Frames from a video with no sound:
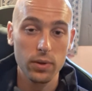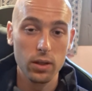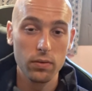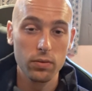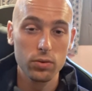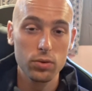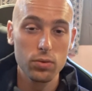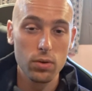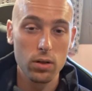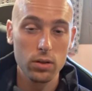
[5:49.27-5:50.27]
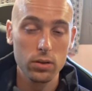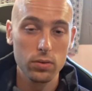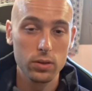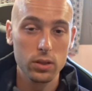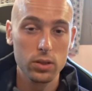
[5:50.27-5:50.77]
If you do run into
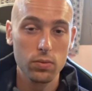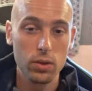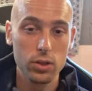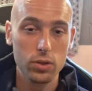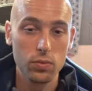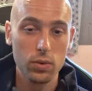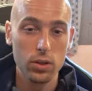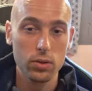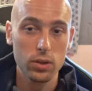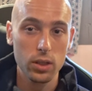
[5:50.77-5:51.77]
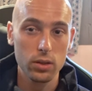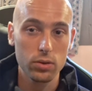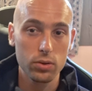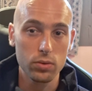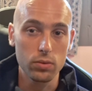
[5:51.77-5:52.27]
a situation where you need
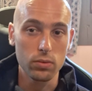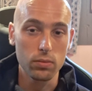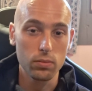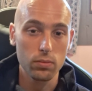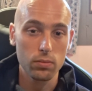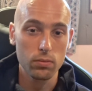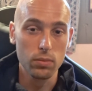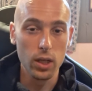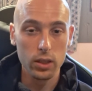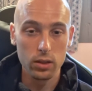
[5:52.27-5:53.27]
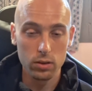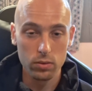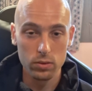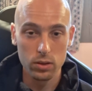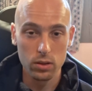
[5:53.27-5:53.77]
to mic an
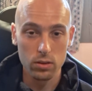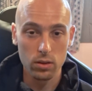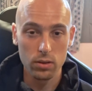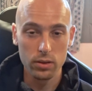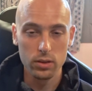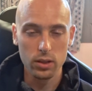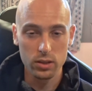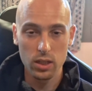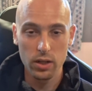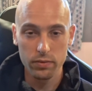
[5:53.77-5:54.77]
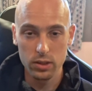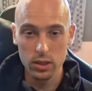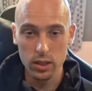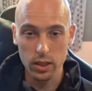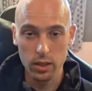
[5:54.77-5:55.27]
acoustic guitar that doesn't have a
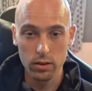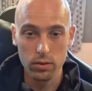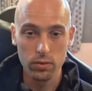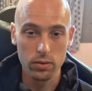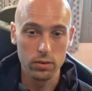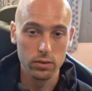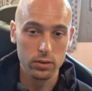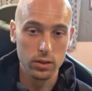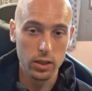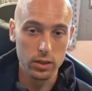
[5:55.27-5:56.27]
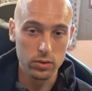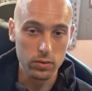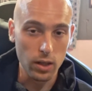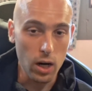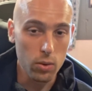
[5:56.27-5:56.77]
DI or any
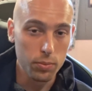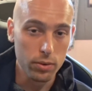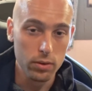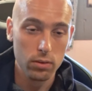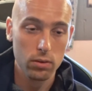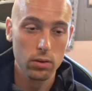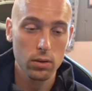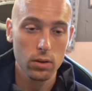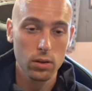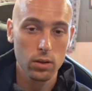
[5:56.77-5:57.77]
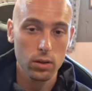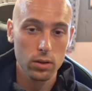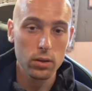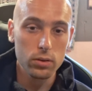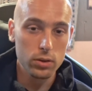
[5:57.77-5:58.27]
sort of output,
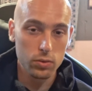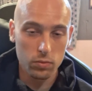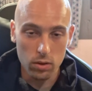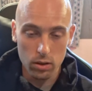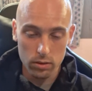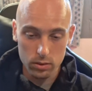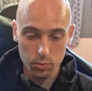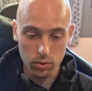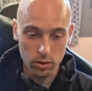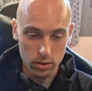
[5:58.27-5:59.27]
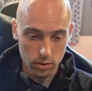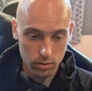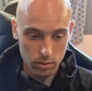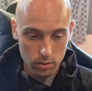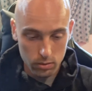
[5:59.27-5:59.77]
you just want to put
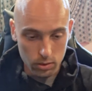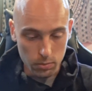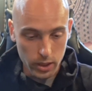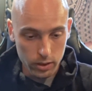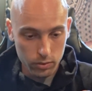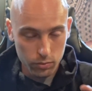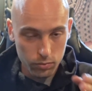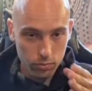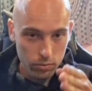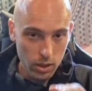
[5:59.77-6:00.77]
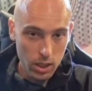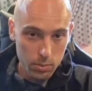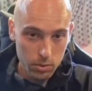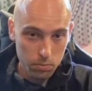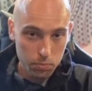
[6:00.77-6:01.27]
the mic
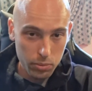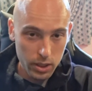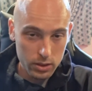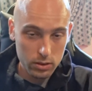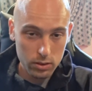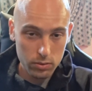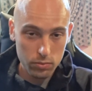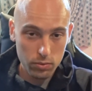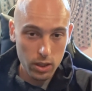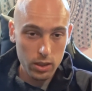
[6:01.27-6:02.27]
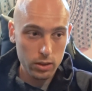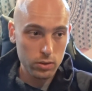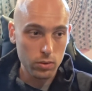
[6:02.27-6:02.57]
aiming basically right at the